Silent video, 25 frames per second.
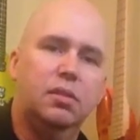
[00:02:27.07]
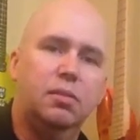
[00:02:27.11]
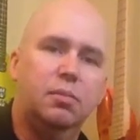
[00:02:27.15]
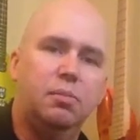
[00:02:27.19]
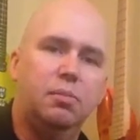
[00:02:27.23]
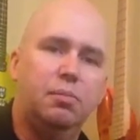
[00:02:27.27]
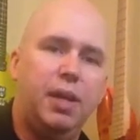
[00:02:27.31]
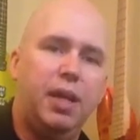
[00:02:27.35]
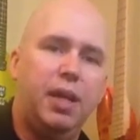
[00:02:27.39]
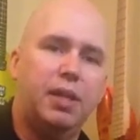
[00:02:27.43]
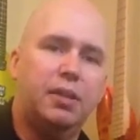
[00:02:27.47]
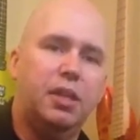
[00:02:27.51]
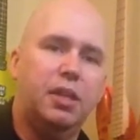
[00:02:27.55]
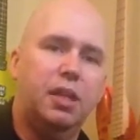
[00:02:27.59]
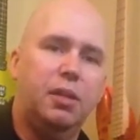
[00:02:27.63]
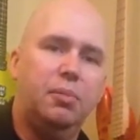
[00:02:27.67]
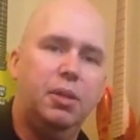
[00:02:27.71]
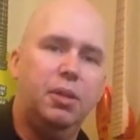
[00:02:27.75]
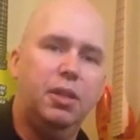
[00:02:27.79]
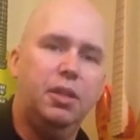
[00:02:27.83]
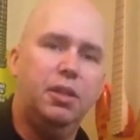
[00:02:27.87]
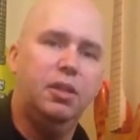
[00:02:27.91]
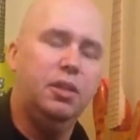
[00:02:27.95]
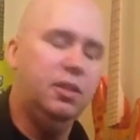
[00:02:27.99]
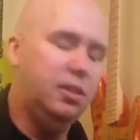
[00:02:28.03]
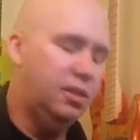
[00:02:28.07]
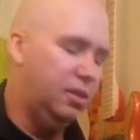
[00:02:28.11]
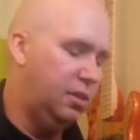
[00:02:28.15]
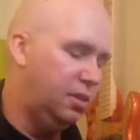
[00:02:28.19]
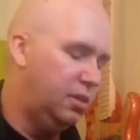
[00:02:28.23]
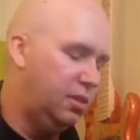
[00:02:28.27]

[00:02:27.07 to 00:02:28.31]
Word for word: Back to humbucker.